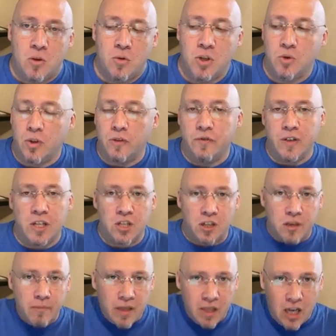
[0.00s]
which would
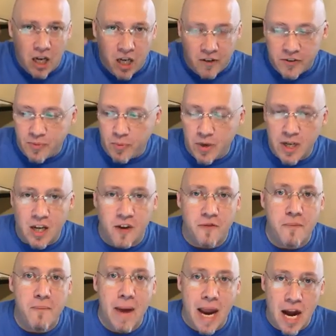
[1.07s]
eventually be the offspring
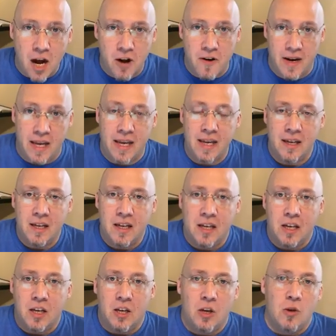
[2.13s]
of Mary,
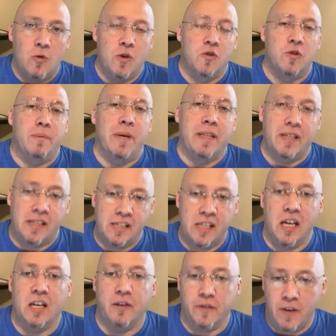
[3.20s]
which would be the
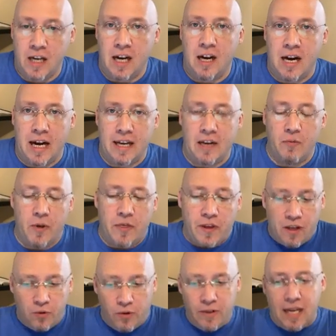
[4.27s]
Son of God. And we
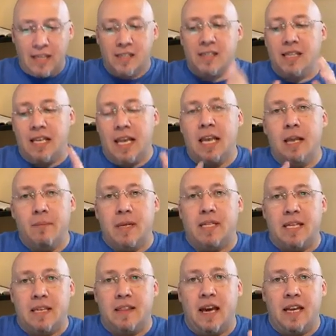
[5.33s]
think, well, that's the
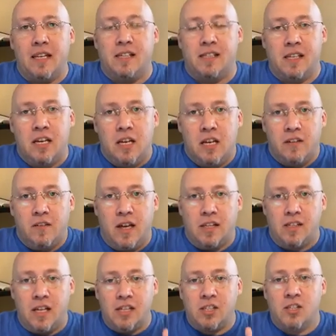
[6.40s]
enmity. That is
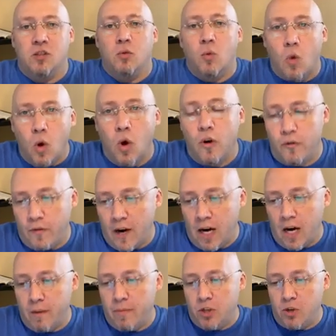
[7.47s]
that, that's the
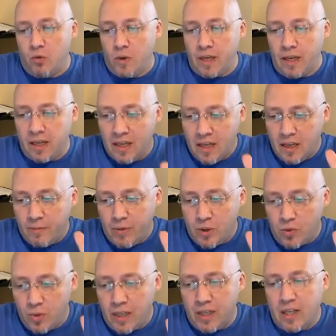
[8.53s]
warfare between,
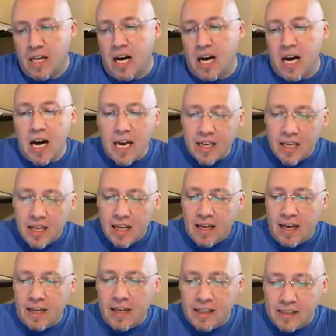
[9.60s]
between God
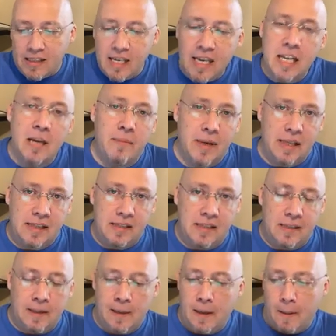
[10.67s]
and his
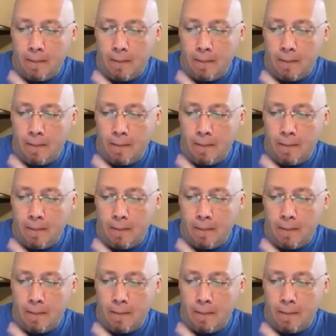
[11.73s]
enemies.